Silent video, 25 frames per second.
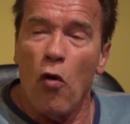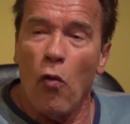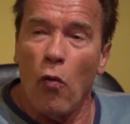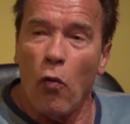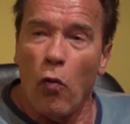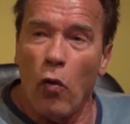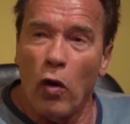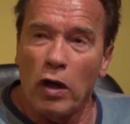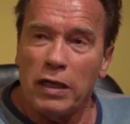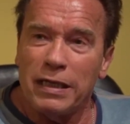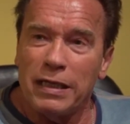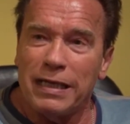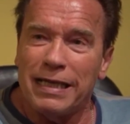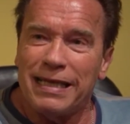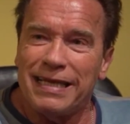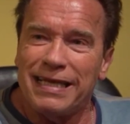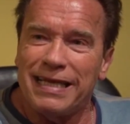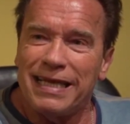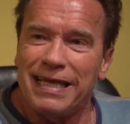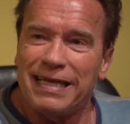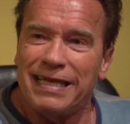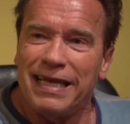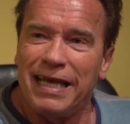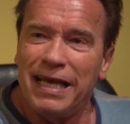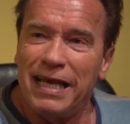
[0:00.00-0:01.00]
what
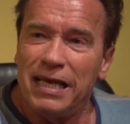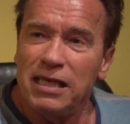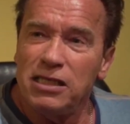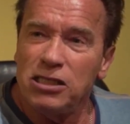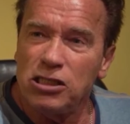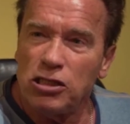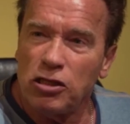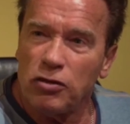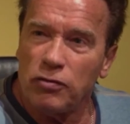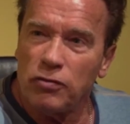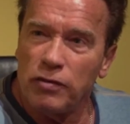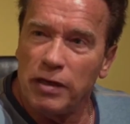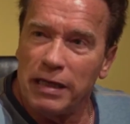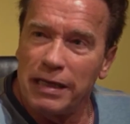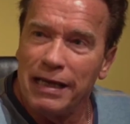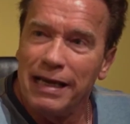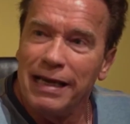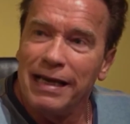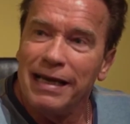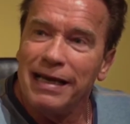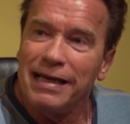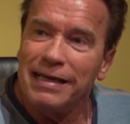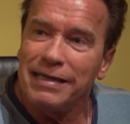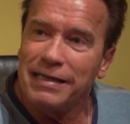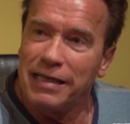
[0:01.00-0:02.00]
did history
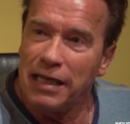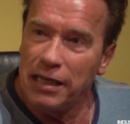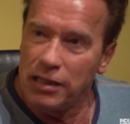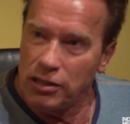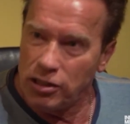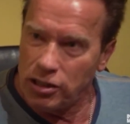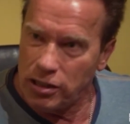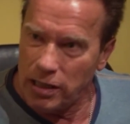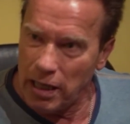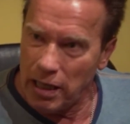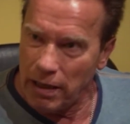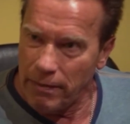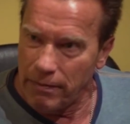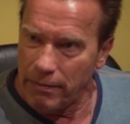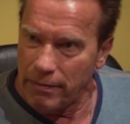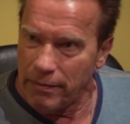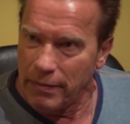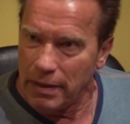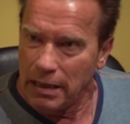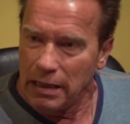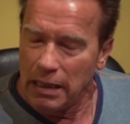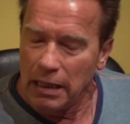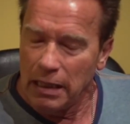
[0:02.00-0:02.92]
teach them.